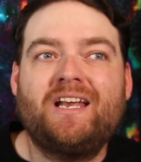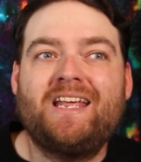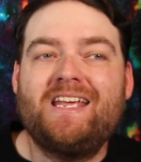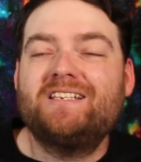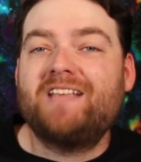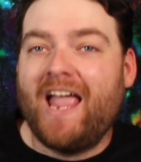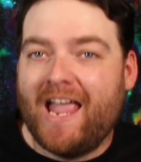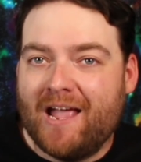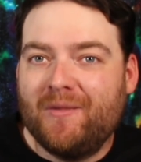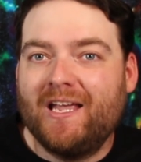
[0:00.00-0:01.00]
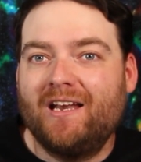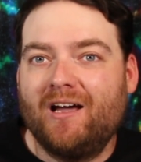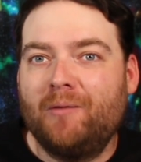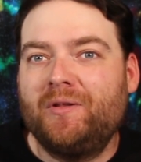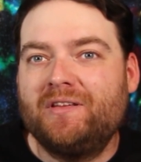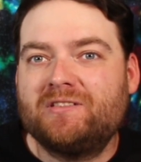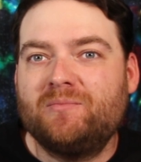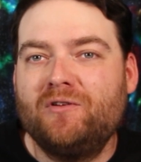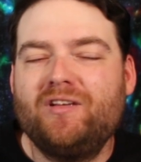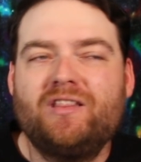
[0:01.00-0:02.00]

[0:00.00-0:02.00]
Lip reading: and he is hamming it up in this movie.